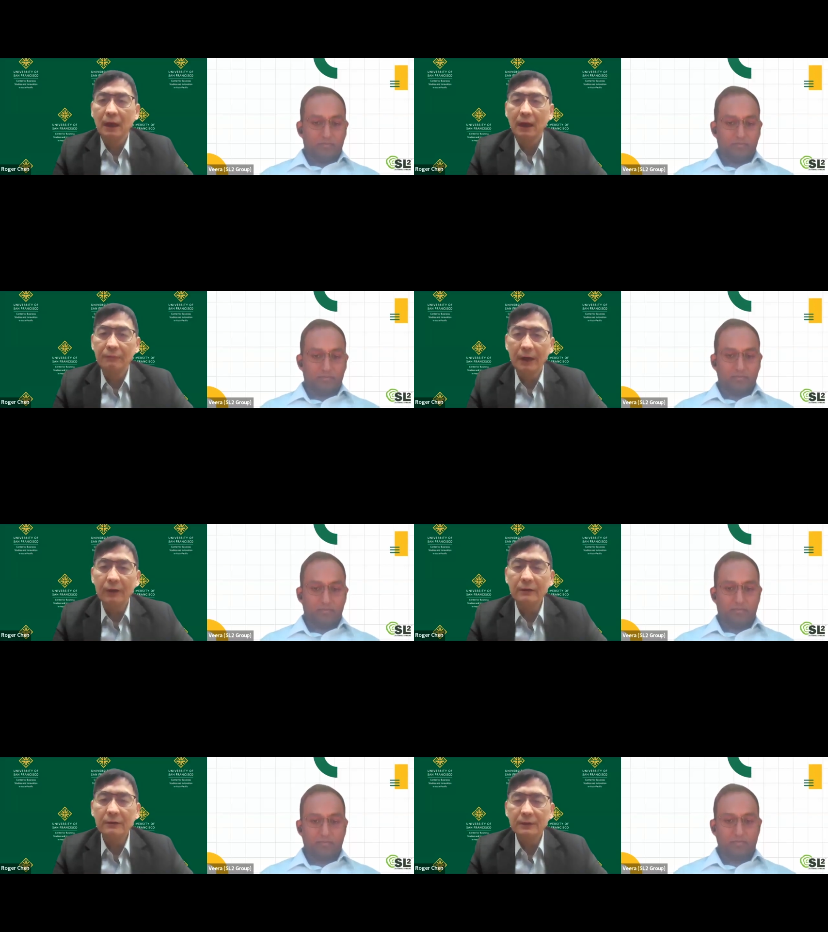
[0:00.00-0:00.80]
Speaker 1: Uh,
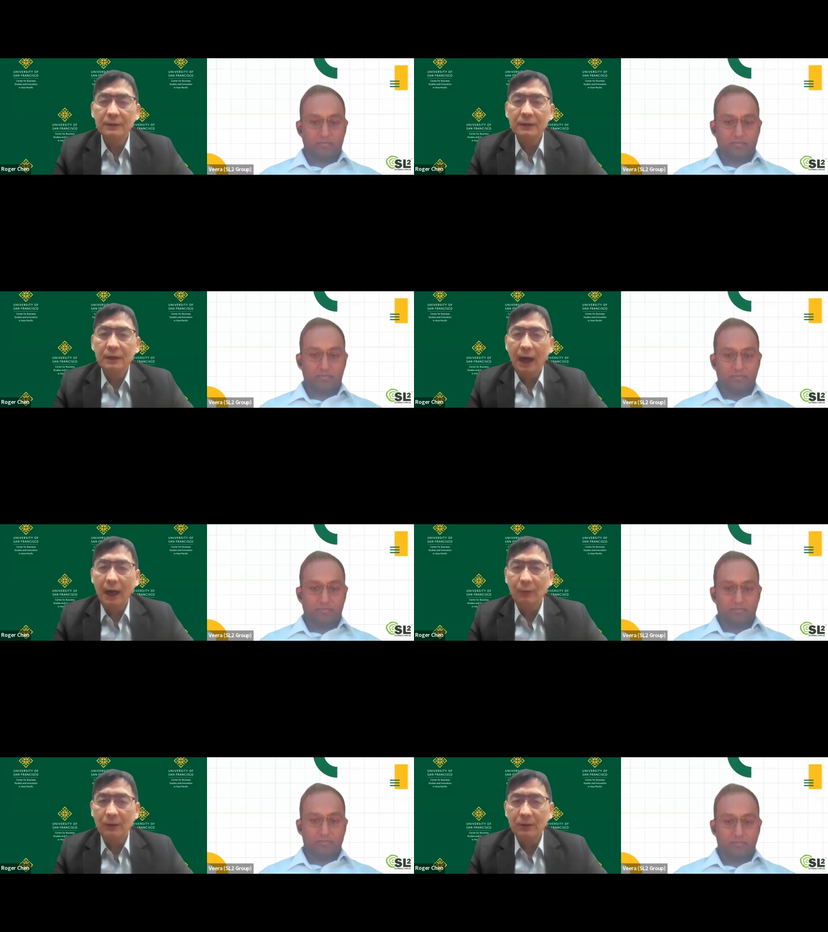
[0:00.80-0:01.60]
Veera,
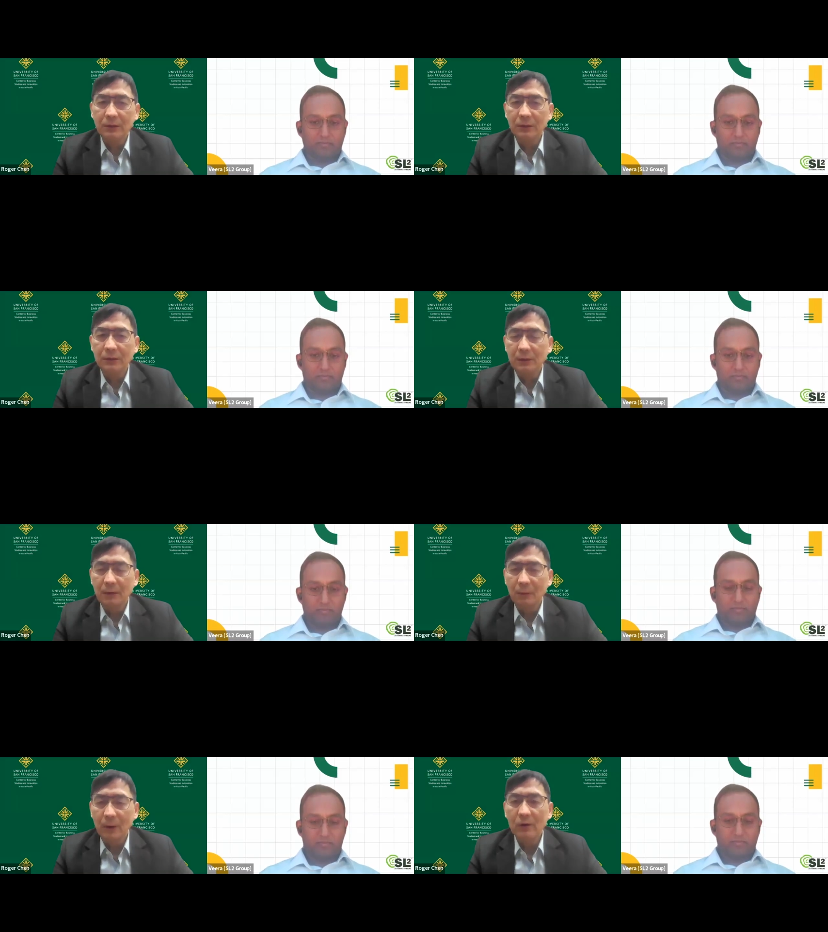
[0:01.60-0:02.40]
I want to
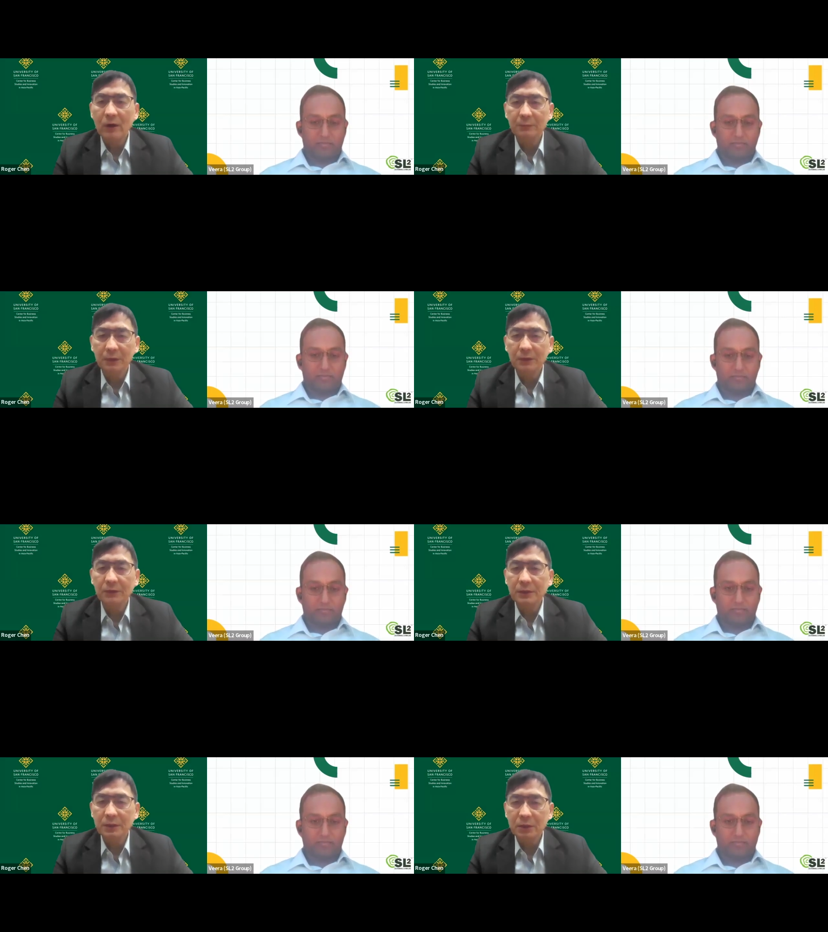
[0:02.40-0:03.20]
welcome
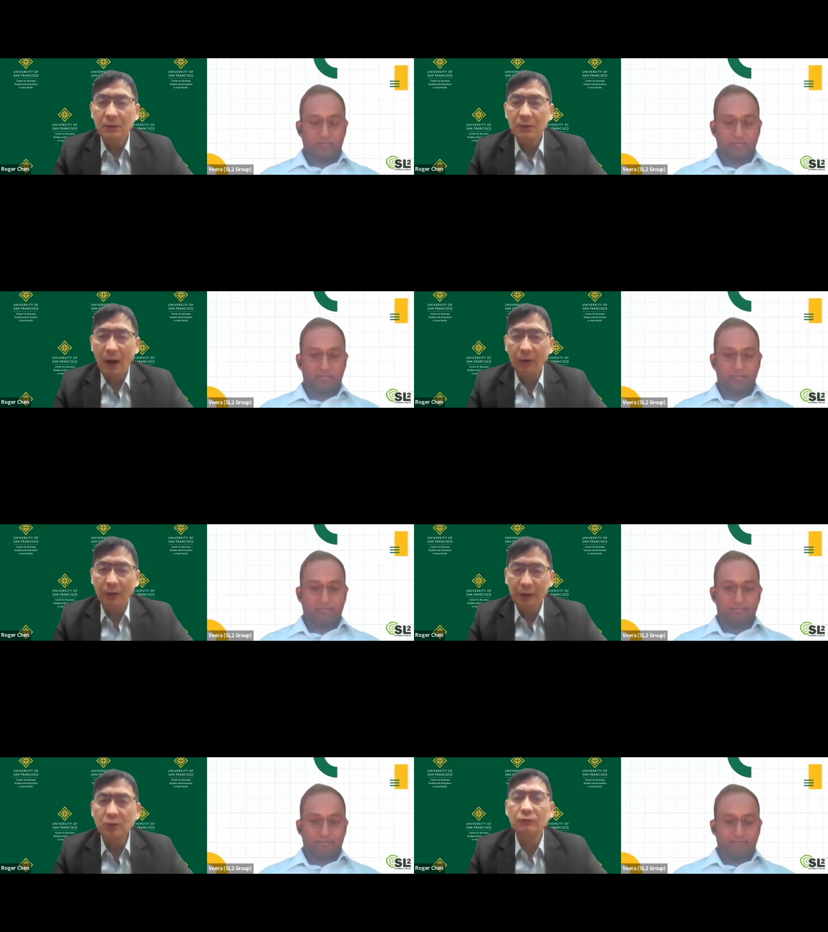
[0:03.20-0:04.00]
you to
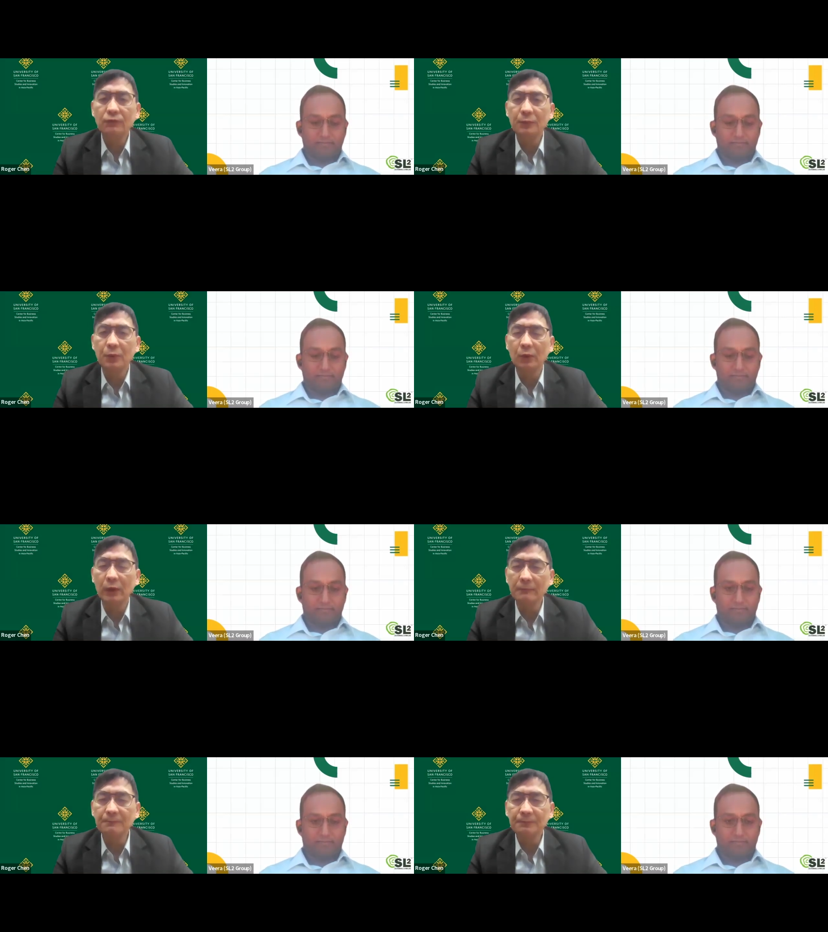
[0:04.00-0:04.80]
our interview
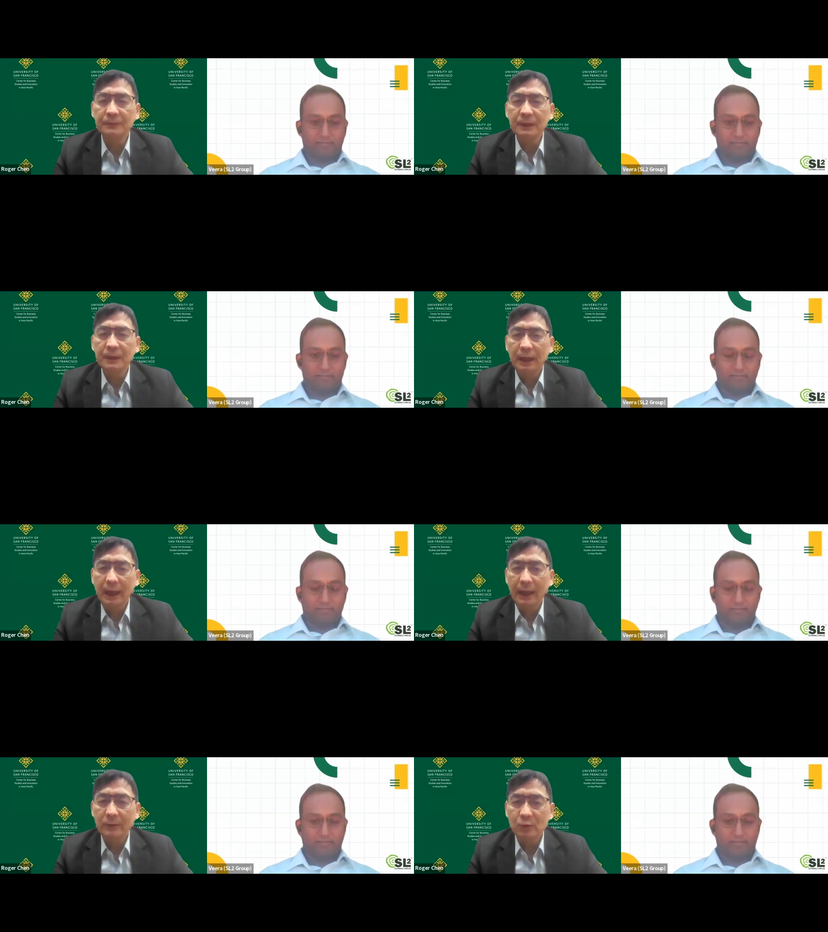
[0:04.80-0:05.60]
program.
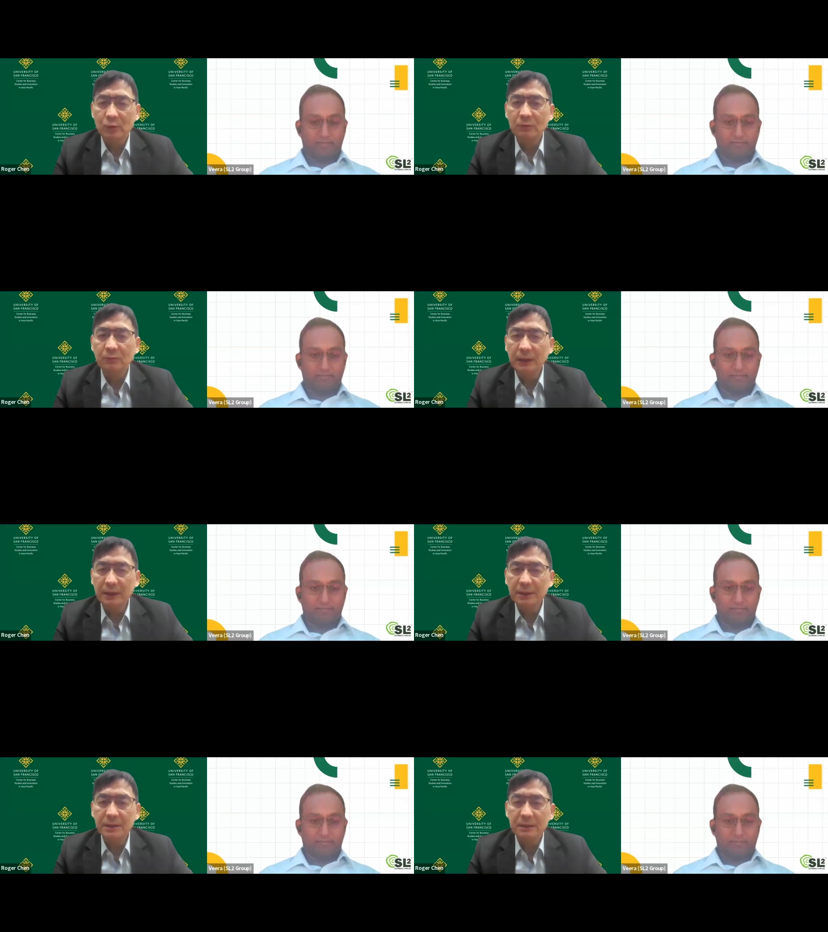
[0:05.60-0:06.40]
And would you
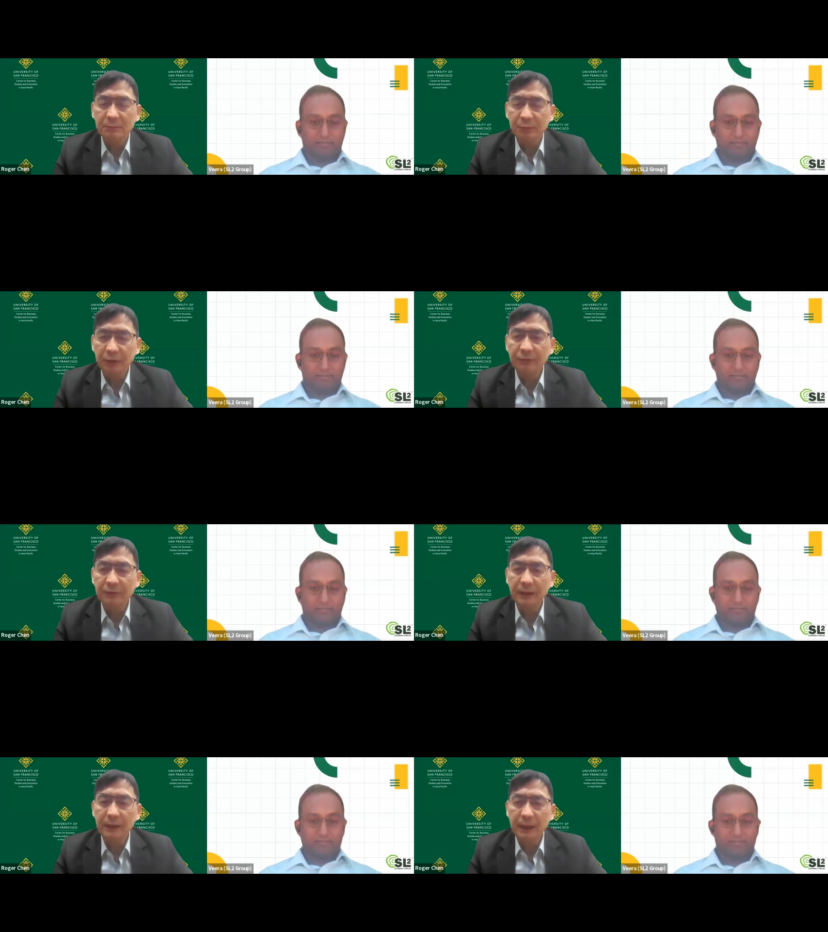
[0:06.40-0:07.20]
please
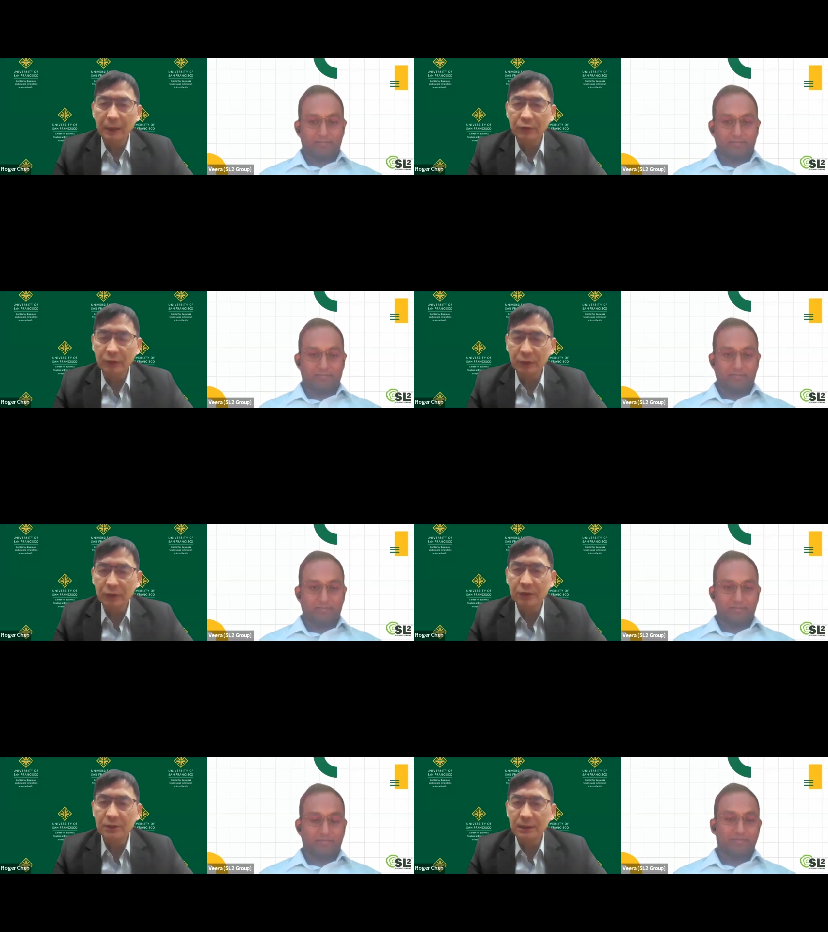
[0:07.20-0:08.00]
briefly
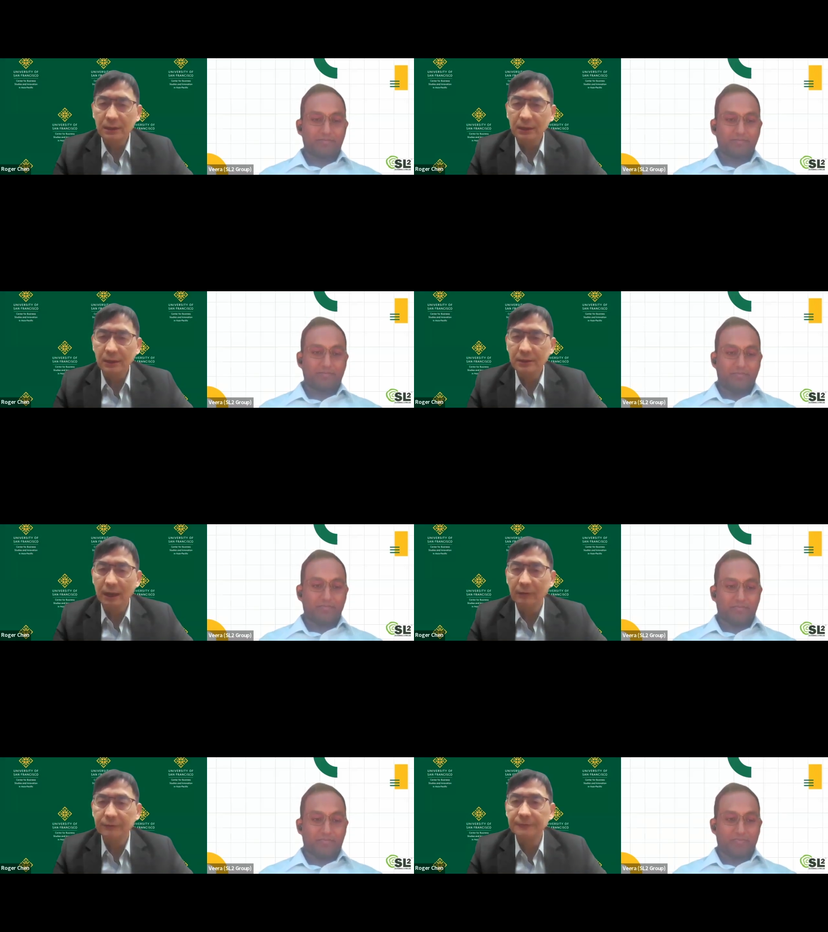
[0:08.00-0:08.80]
introduce
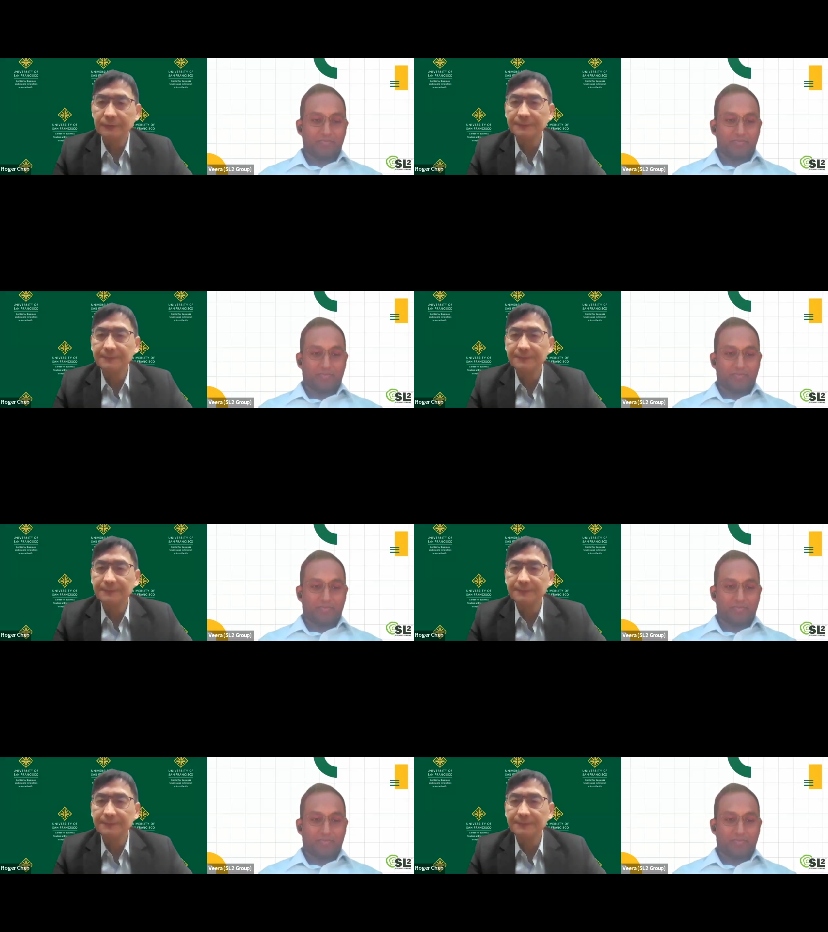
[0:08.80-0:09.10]
yourself?